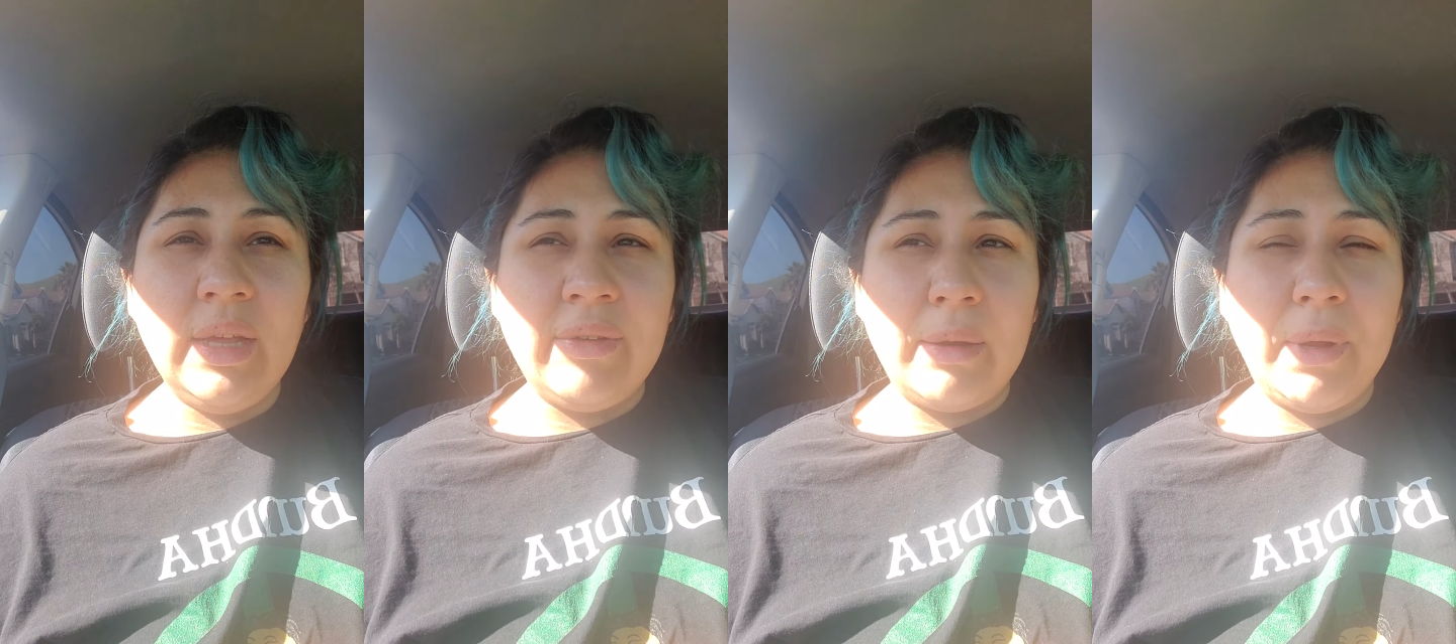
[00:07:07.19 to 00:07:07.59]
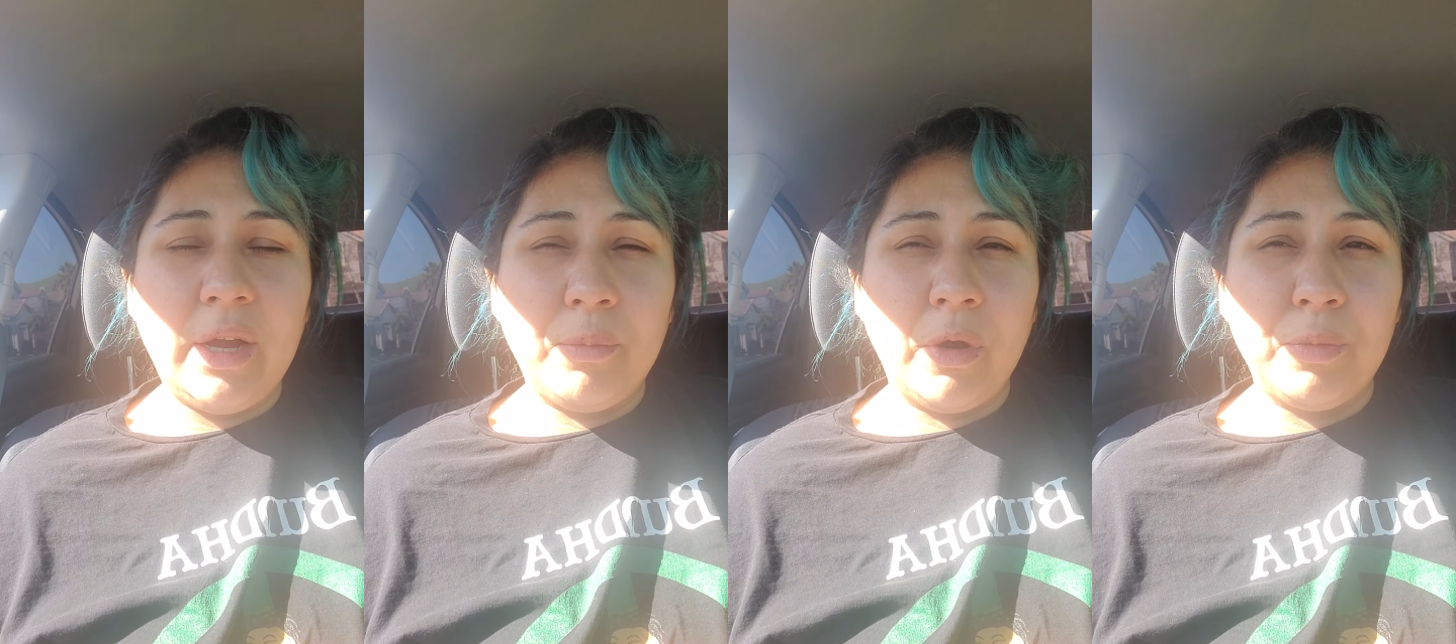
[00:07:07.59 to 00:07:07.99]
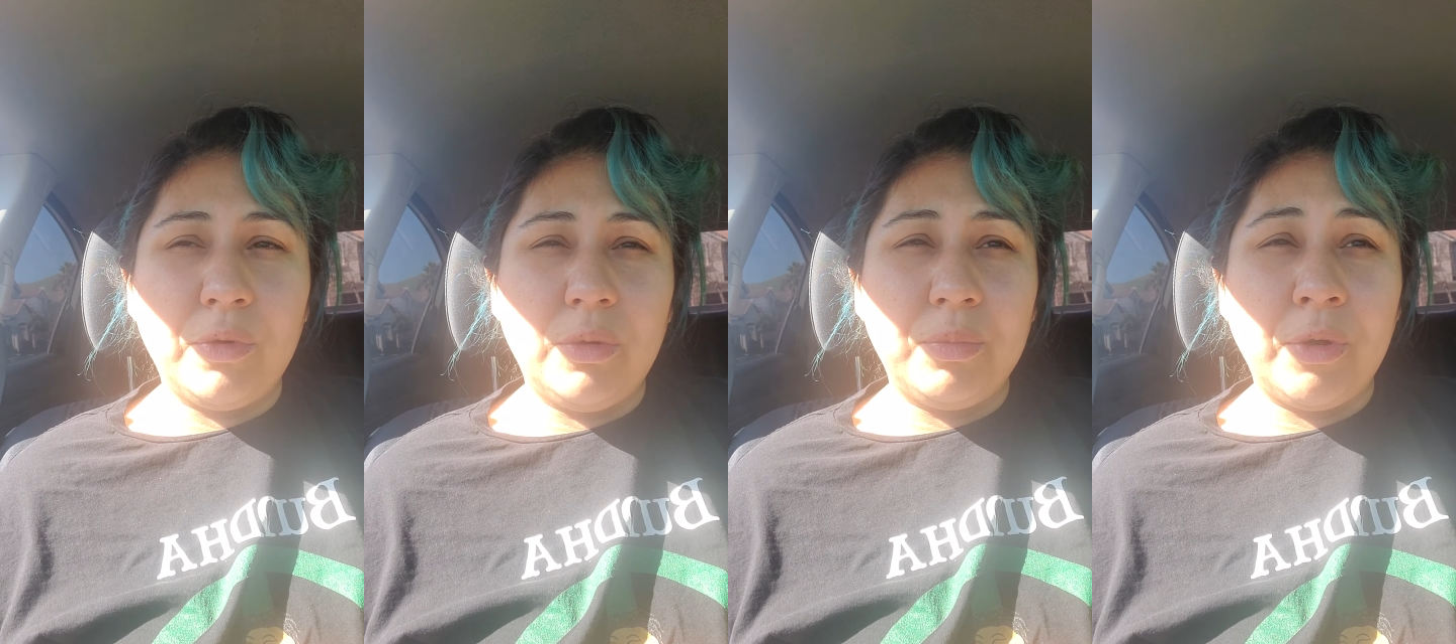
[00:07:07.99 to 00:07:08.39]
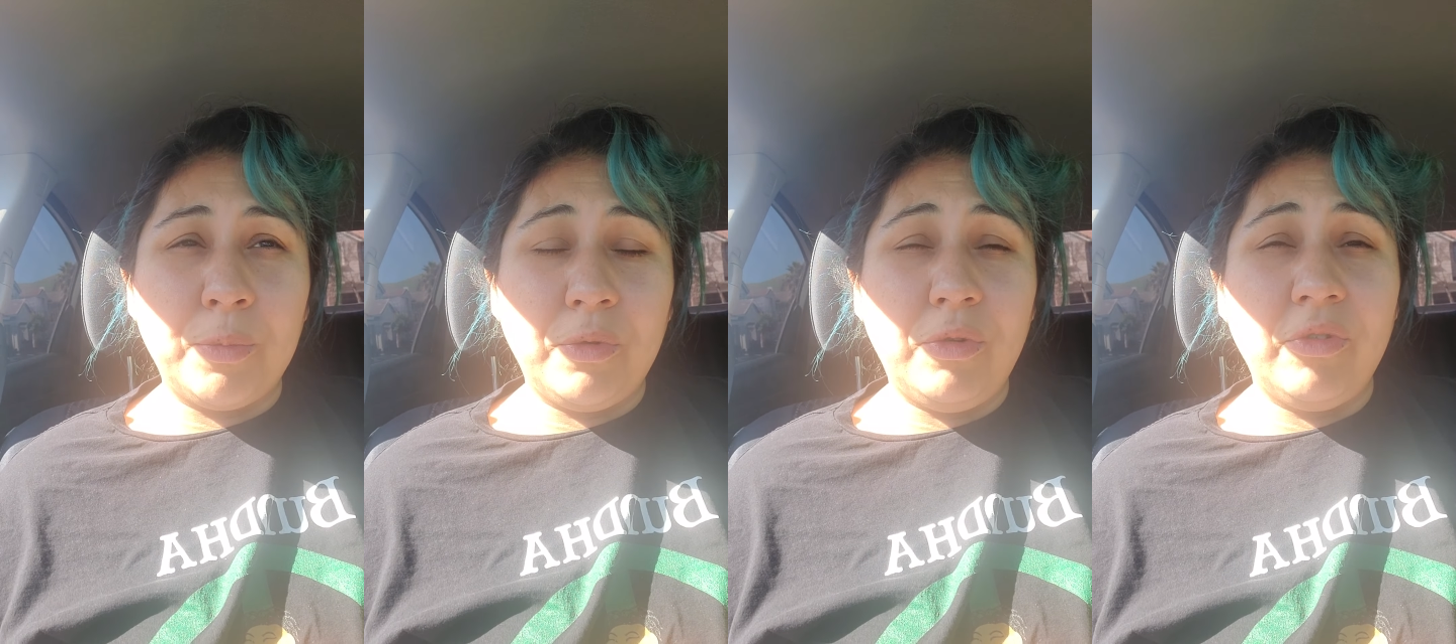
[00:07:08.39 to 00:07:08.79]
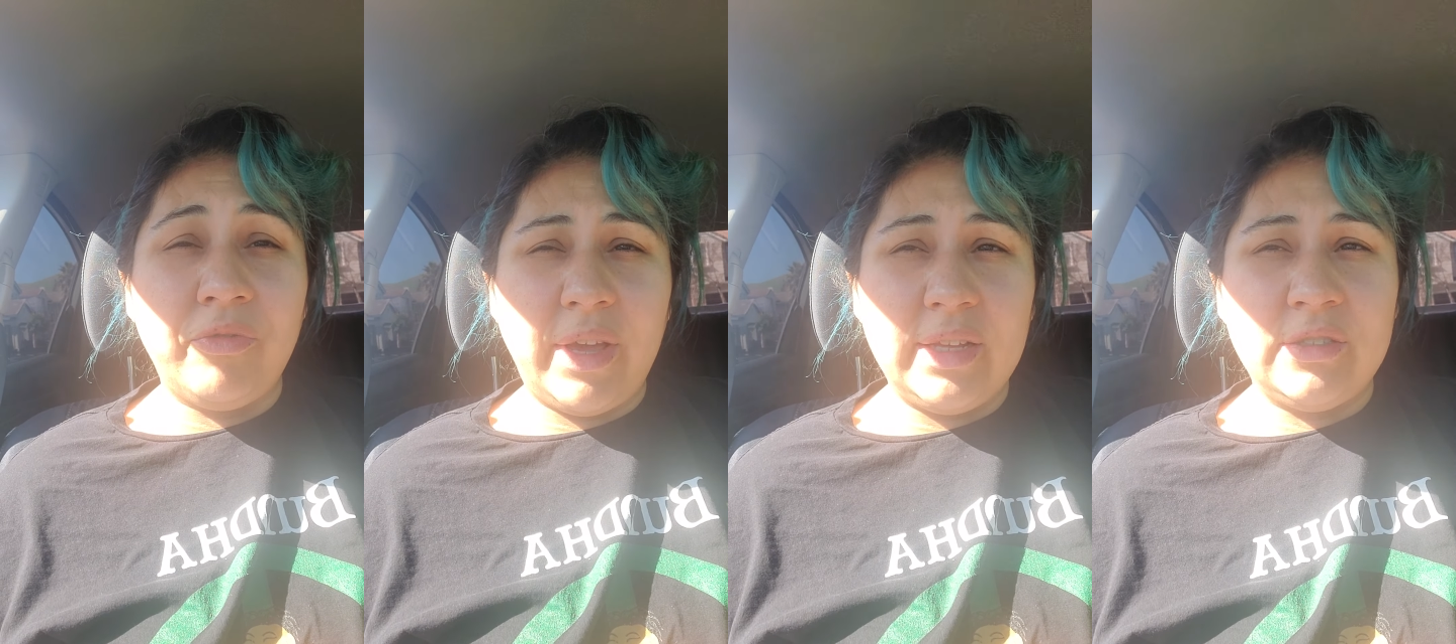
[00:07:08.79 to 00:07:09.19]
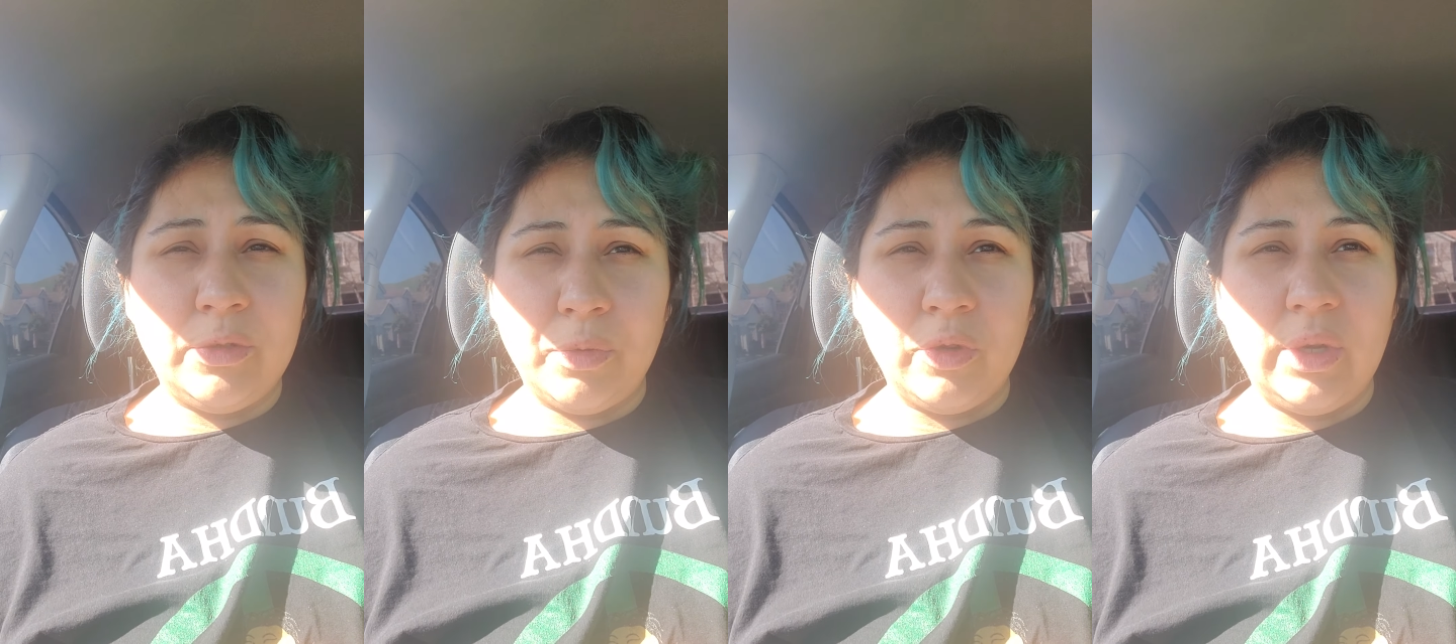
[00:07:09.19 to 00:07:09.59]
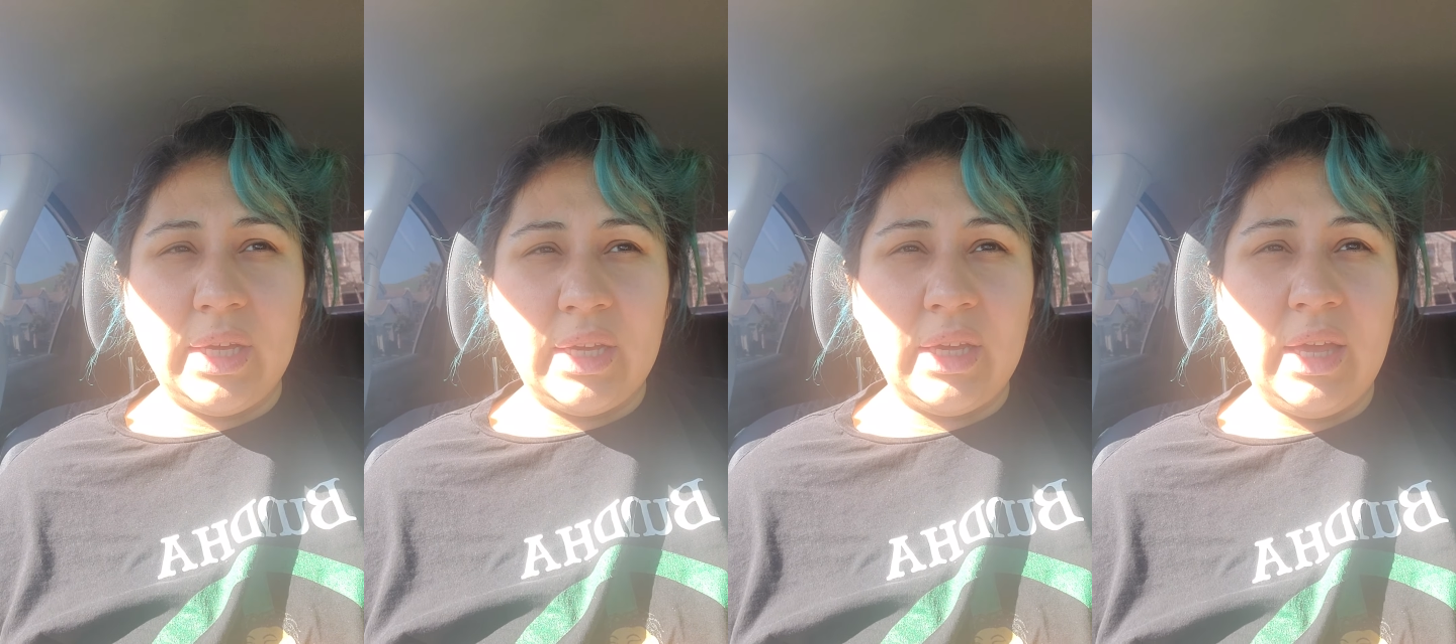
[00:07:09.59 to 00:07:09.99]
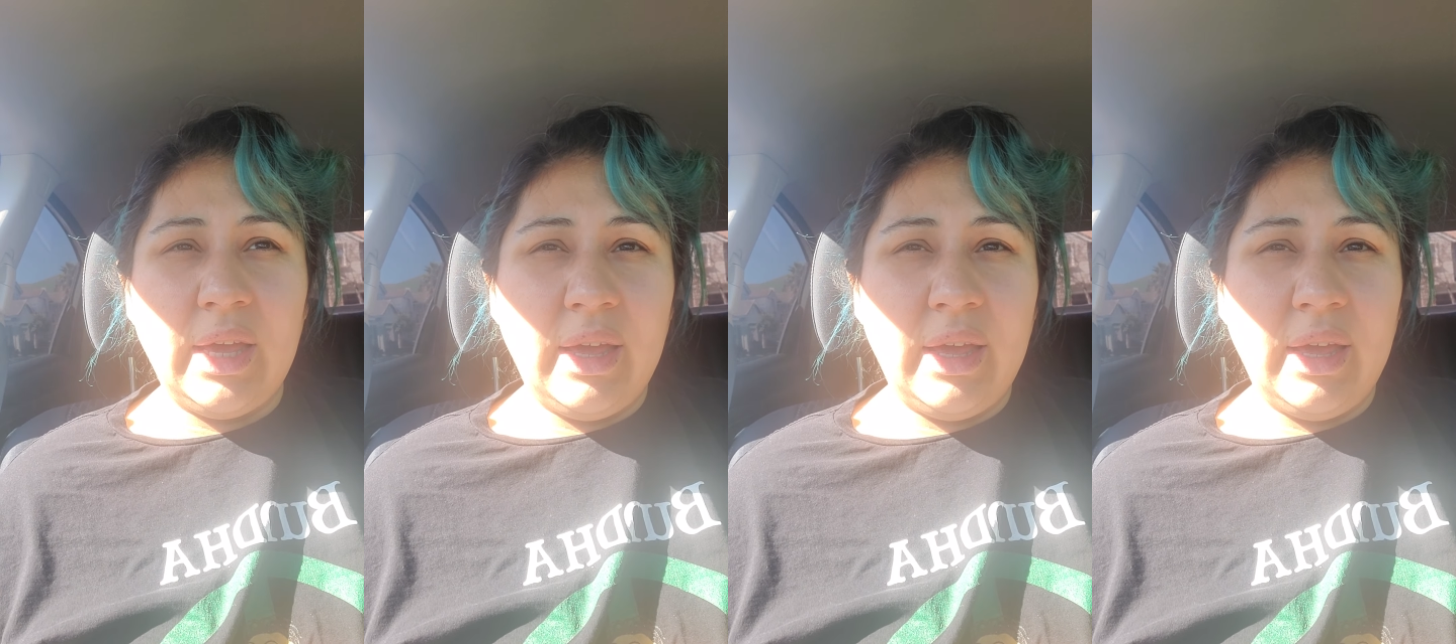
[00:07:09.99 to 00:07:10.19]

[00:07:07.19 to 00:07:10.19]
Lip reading: I've had my hair purple. Purple fades super quick.